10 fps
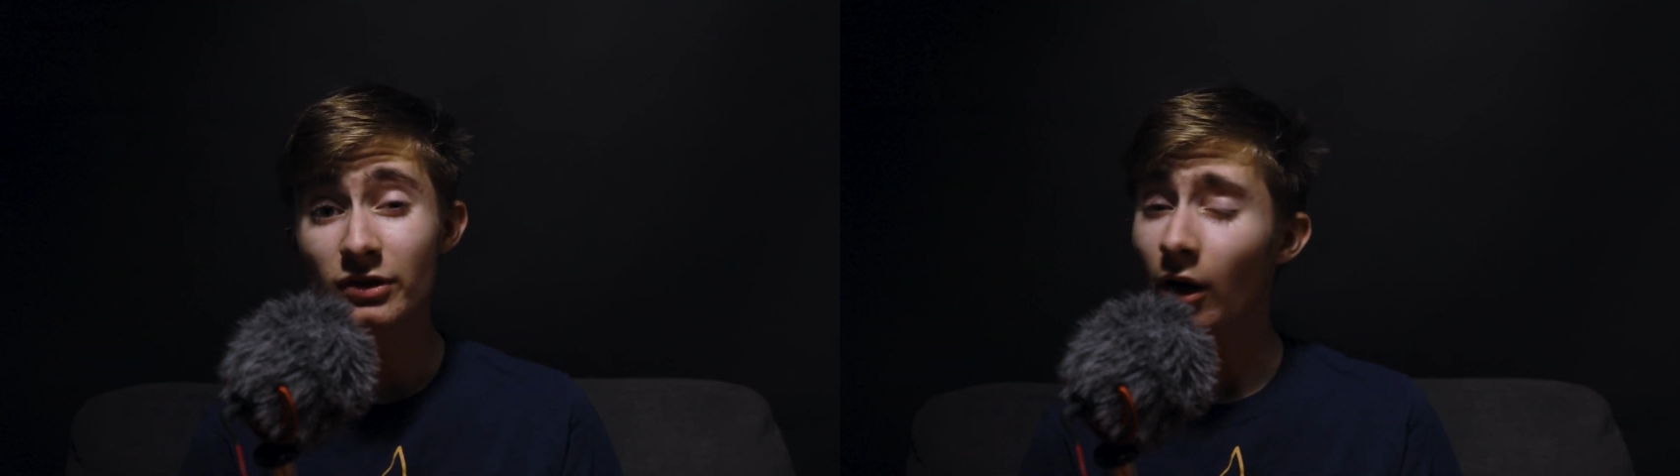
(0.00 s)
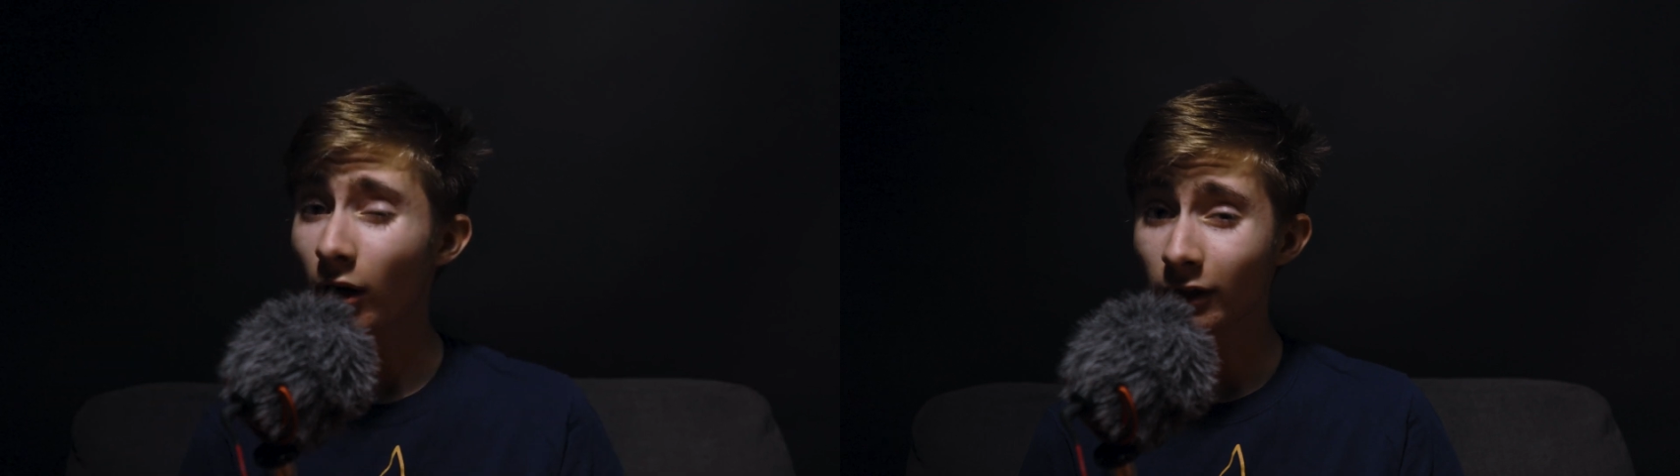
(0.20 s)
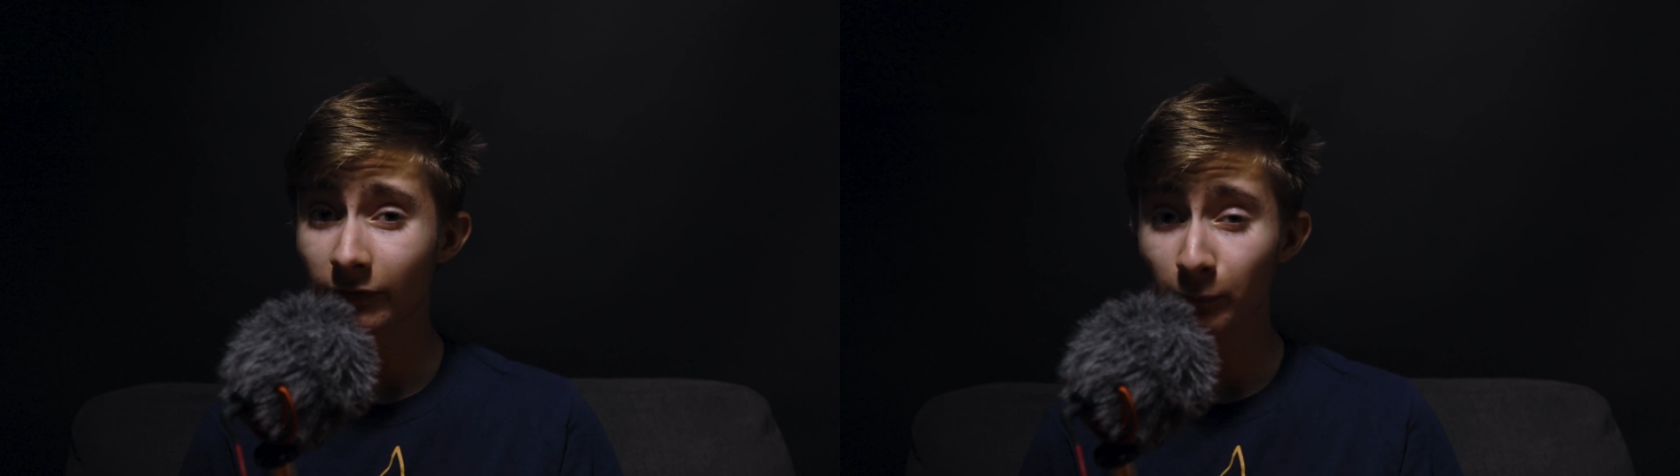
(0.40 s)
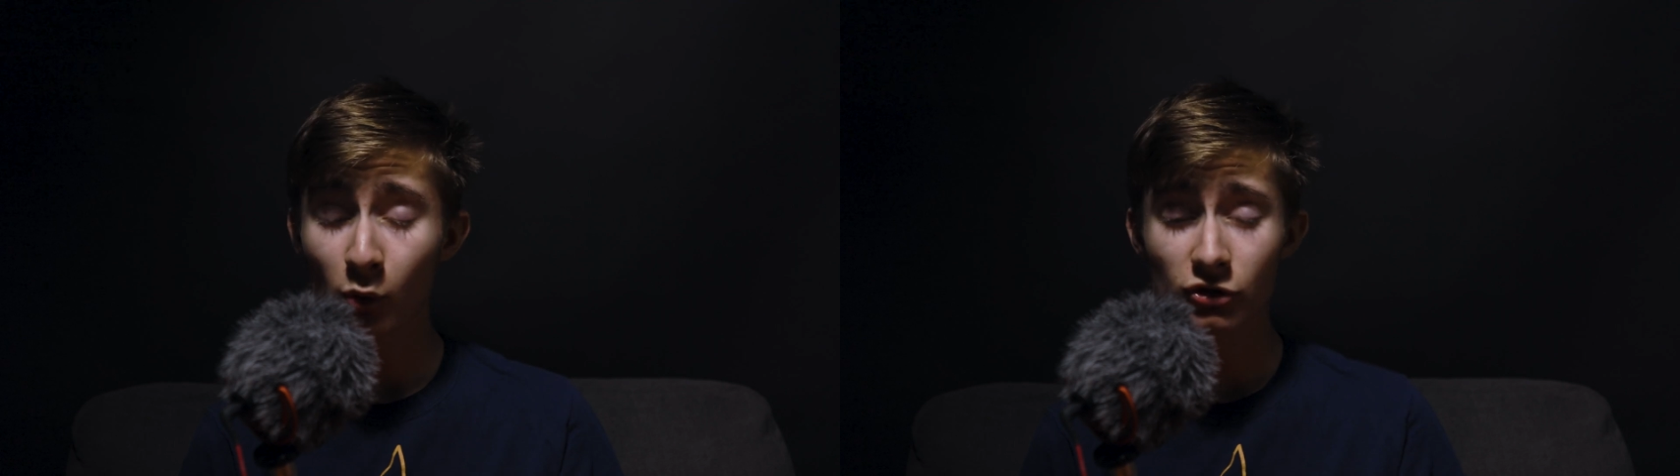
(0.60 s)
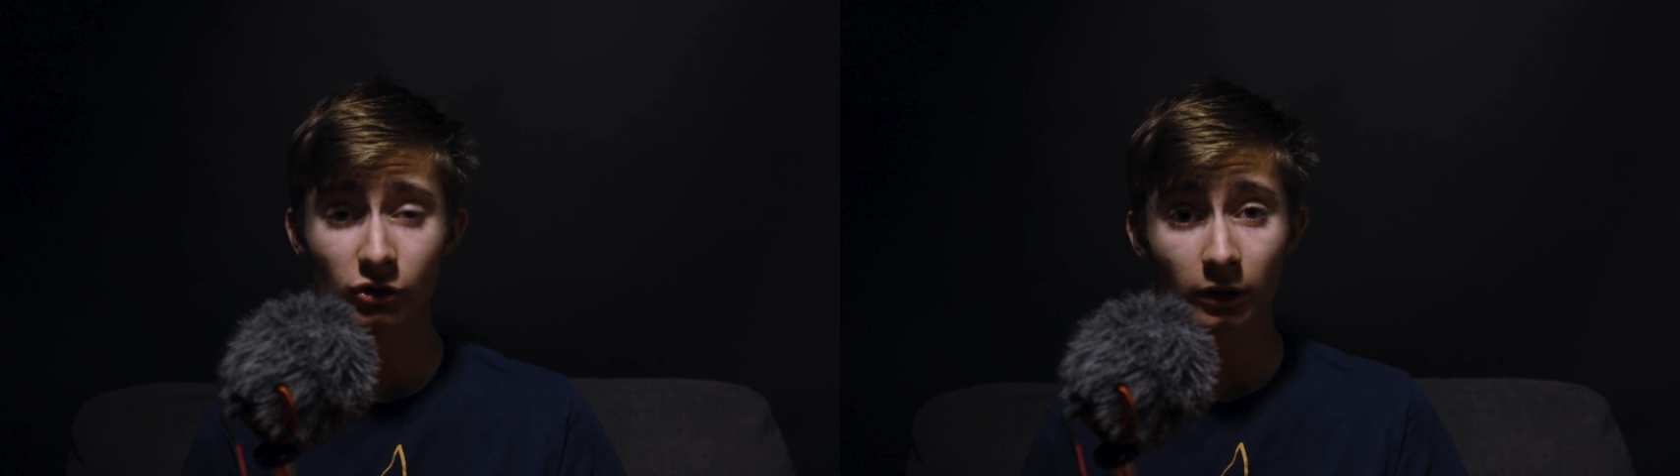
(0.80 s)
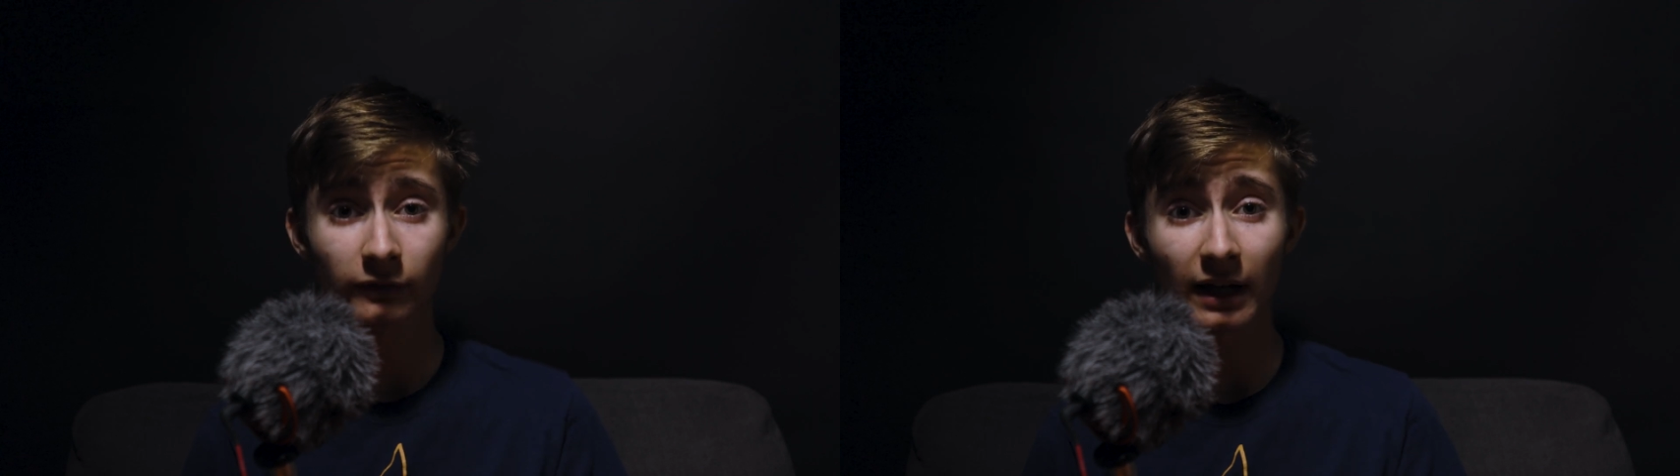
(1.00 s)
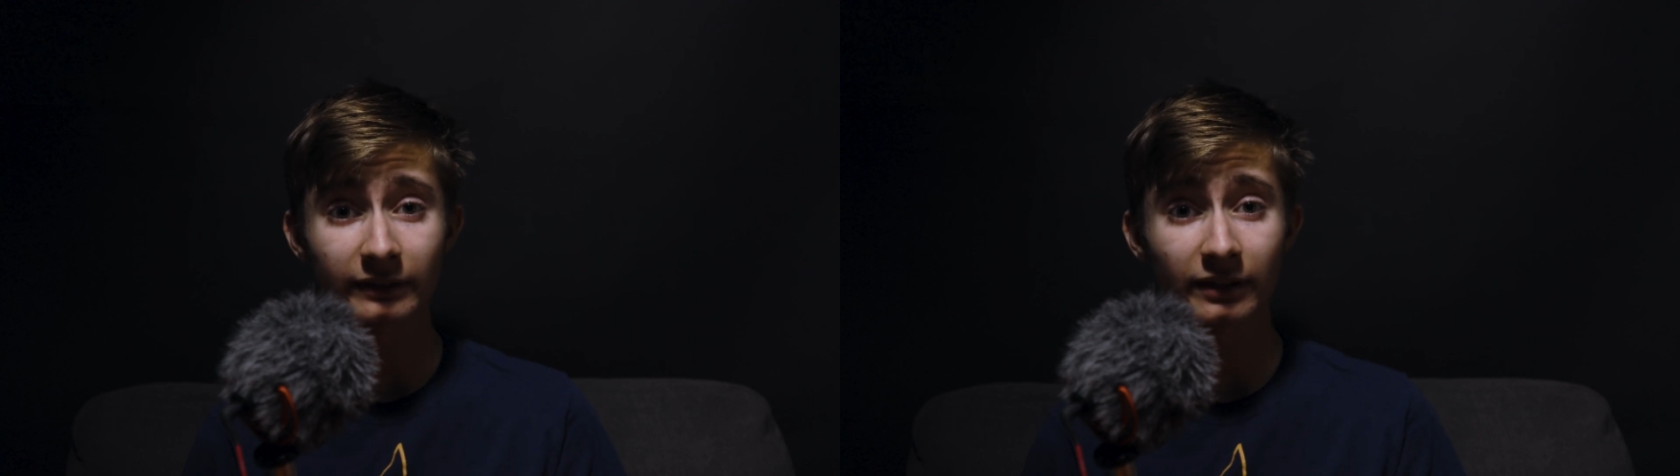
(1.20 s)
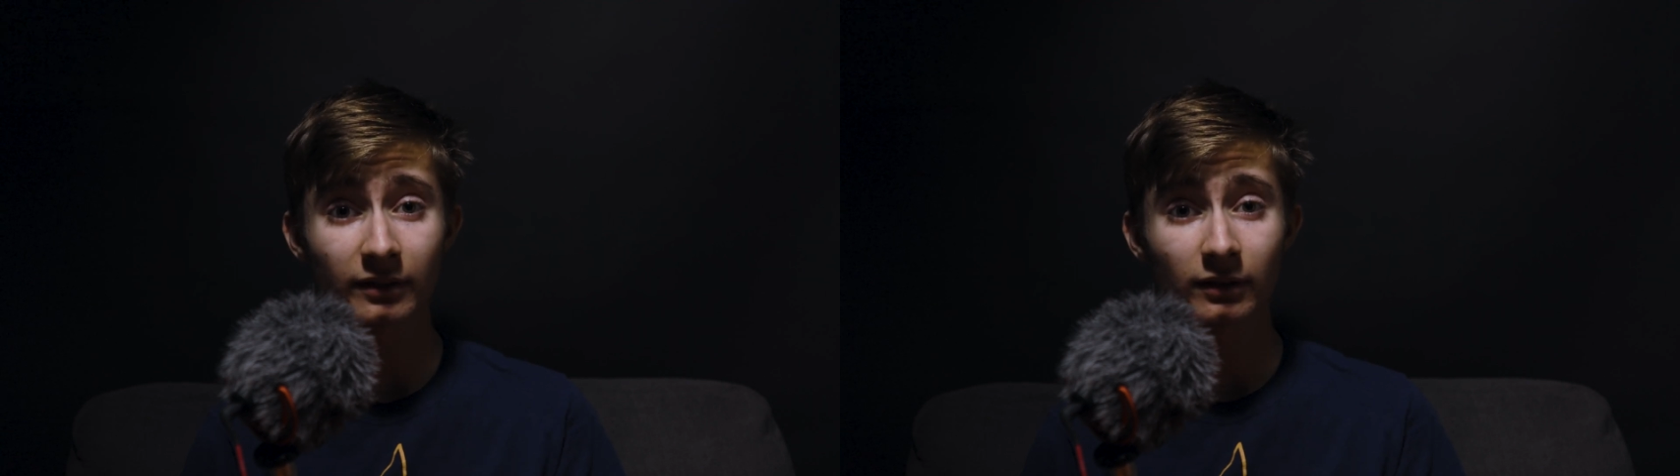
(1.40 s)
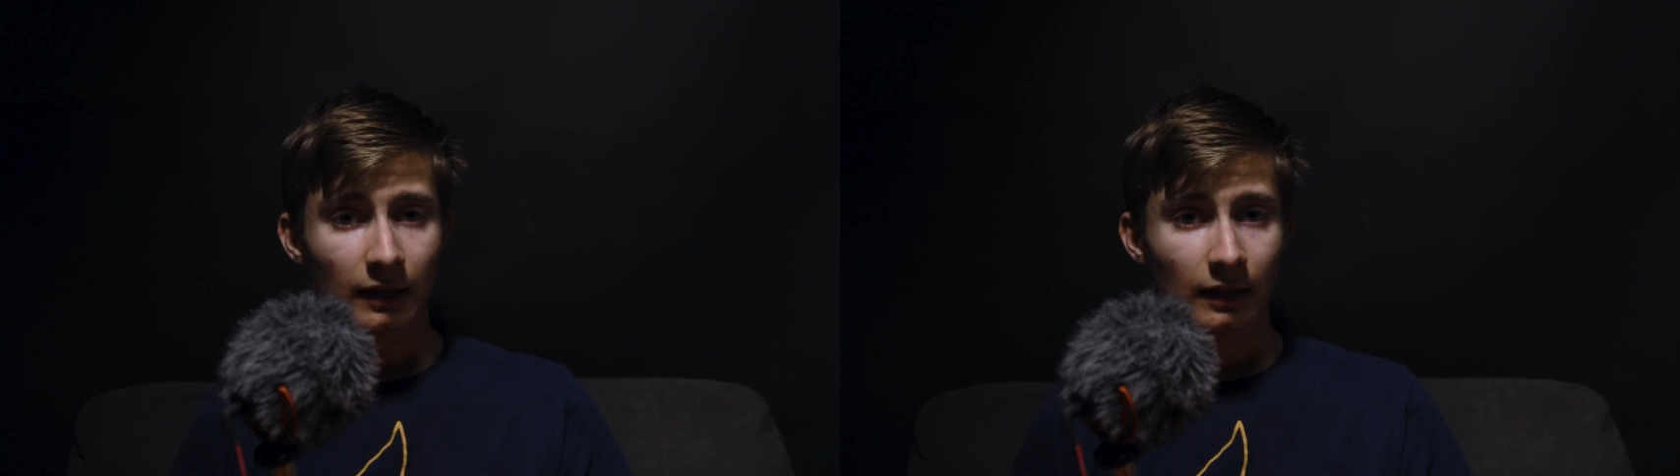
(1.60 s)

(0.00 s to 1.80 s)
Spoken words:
motion artifacting.